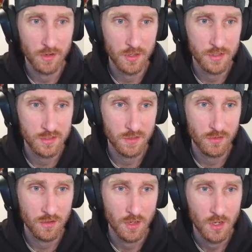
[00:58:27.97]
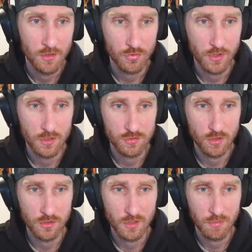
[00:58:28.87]
He is even 3 years
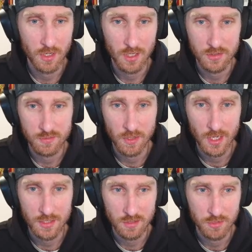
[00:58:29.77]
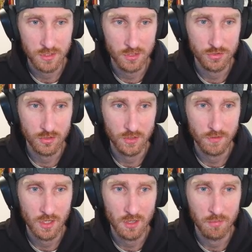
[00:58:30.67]
older than Pickens, but he has the potential
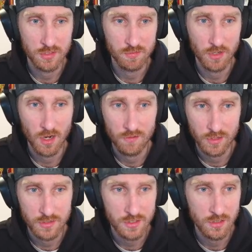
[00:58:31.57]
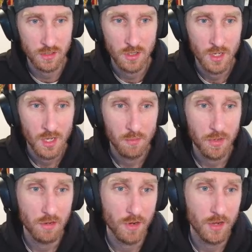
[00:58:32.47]
even in the Pittsburgh offense to
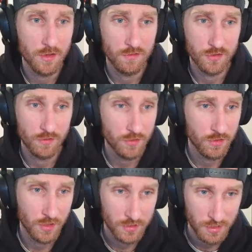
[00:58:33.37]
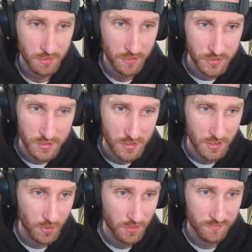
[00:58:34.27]
be around there for a few years. I believe he just
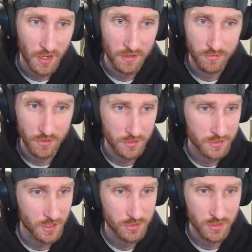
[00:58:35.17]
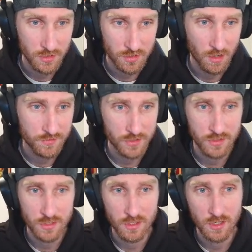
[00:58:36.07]
signed, a 5-year extension this
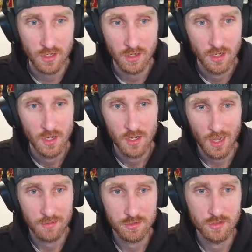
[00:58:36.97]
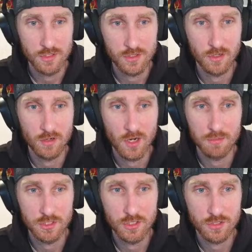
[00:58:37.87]
offseason, and absolutely zero
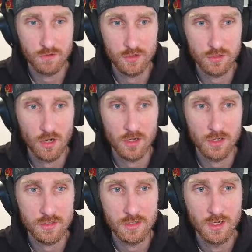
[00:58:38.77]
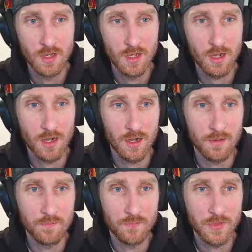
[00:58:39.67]
competition for targets.
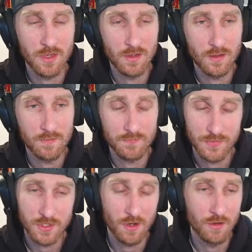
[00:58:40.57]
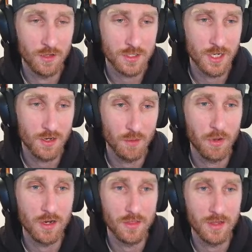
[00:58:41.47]
So it looks like you're
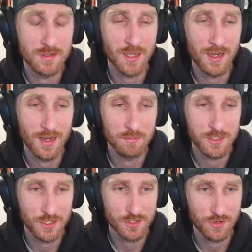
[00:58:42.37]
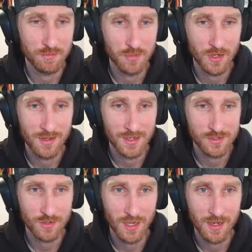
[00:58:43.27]
punting the tight end position, but that's
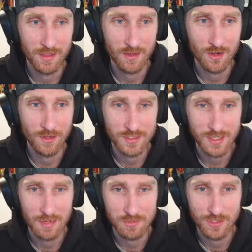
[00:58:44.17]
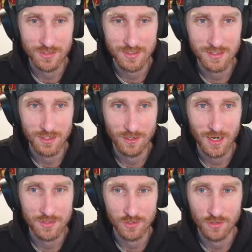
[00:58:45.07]
okay. I think all the top tier
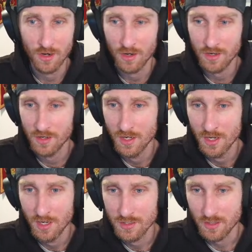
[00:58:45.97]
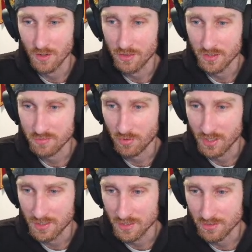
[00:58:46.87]
guys are gone. So at this point,
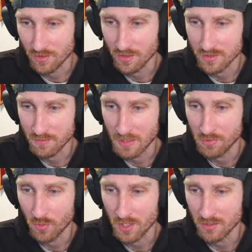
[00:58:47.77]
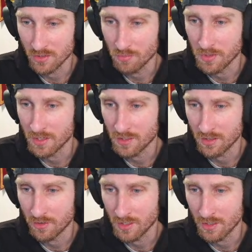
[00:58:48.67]
it doesn't hurt to maybe wait a little bit,
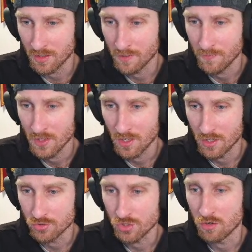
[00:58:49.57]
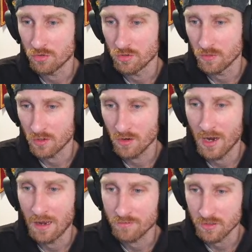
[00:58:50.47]
to get a Njoku, a
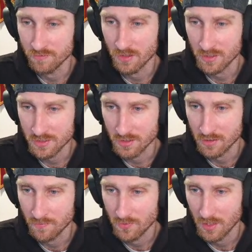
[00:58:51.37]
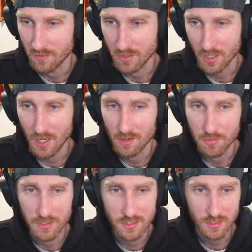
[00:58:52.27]
Kraft, or a Ferguson, even a Kyle
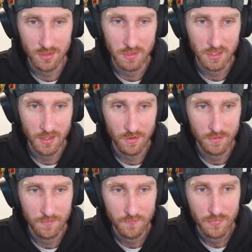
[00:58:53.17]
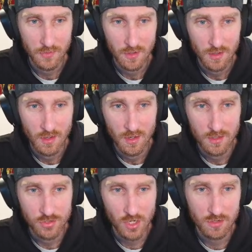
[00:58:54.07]
Pitts a little bit later.
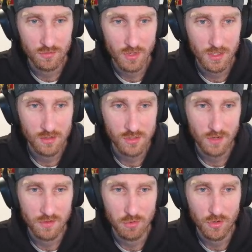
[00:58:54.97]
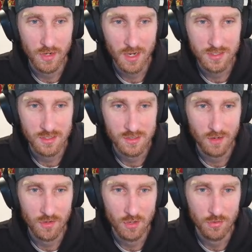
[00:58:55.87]
Jaden Reed goes off the board next at
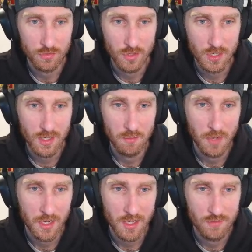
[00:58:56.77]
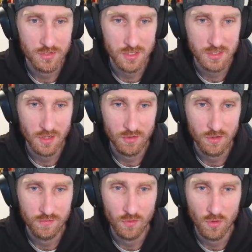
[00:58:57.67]
7:03, Mike Evans at
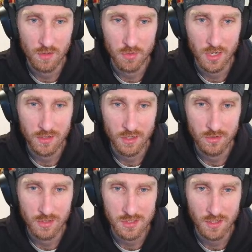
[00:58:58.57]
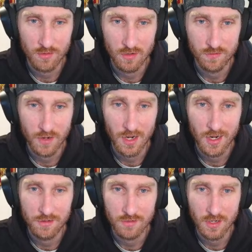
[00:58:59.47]
7:04, Brandon Ayuk at
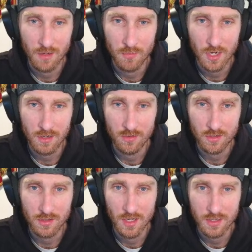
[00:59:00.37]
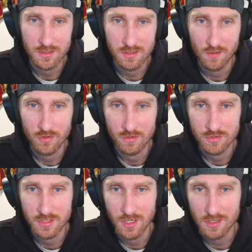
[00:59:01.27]
7:05, and I'm back on the clock at
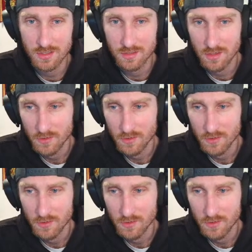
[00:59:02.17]
7:06.